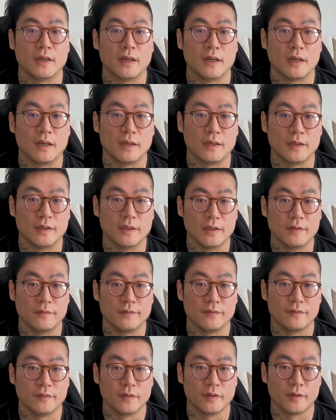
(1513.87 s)

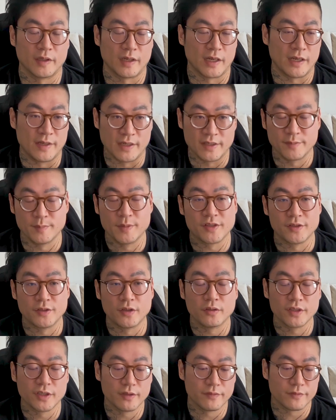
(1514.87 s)
If, as I mentioned
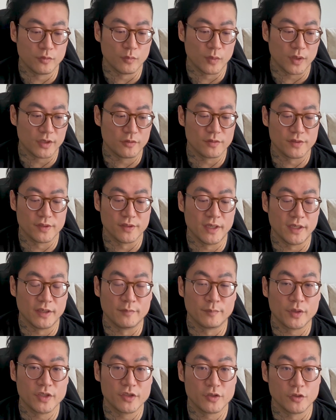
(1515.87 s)
earlier, if you want to use the
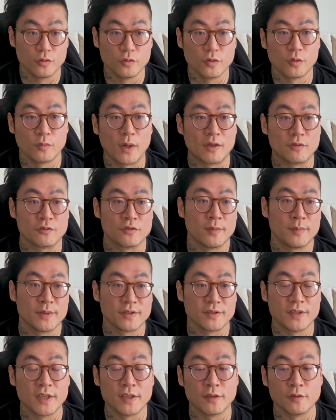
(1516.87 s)
native bridge, you do the round trip,
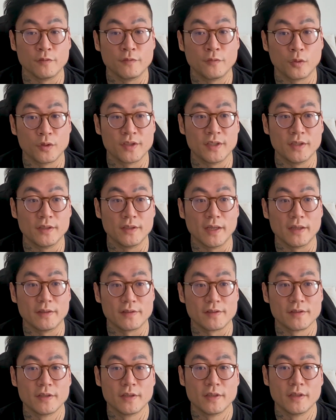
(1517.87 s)
it's going to take you 14
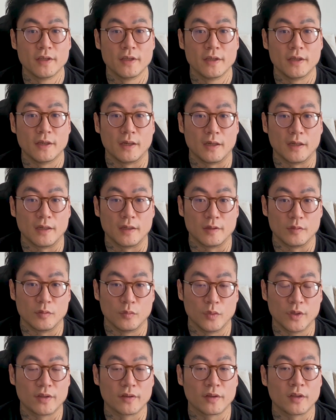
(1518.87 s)
days.
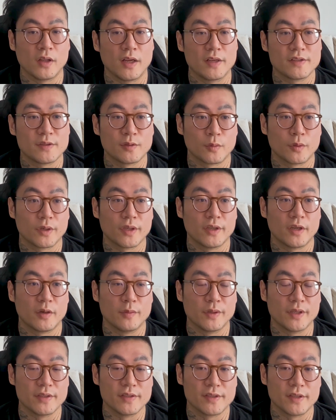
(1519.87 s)
With the clients that we're working on,
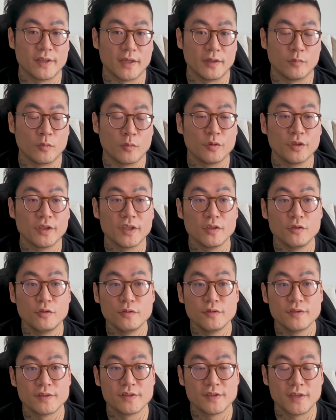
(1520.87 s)
we can say that, well, you can
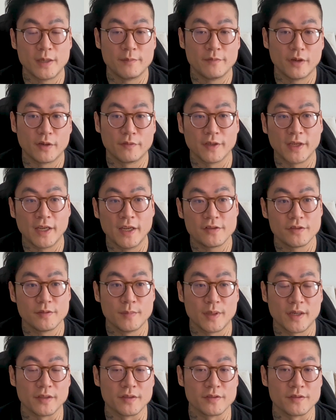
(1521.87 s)
use the same verification
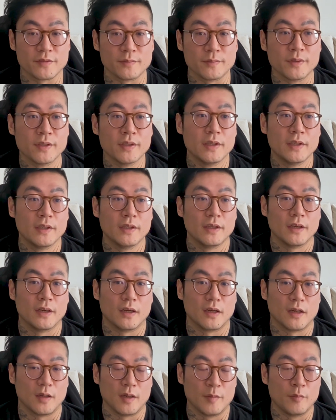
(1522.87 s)
mechanism
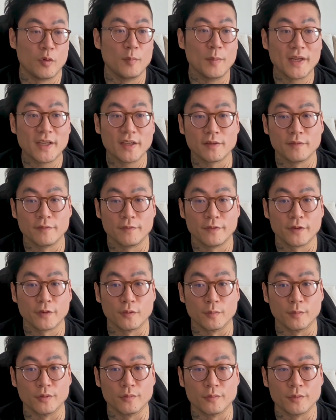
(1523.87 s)
and we'll make it
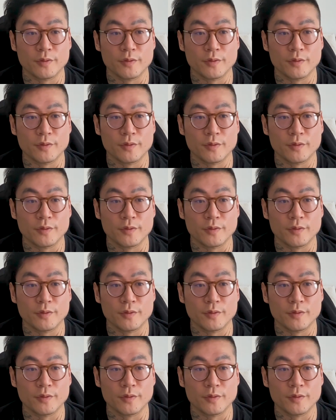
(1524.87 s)
configurable.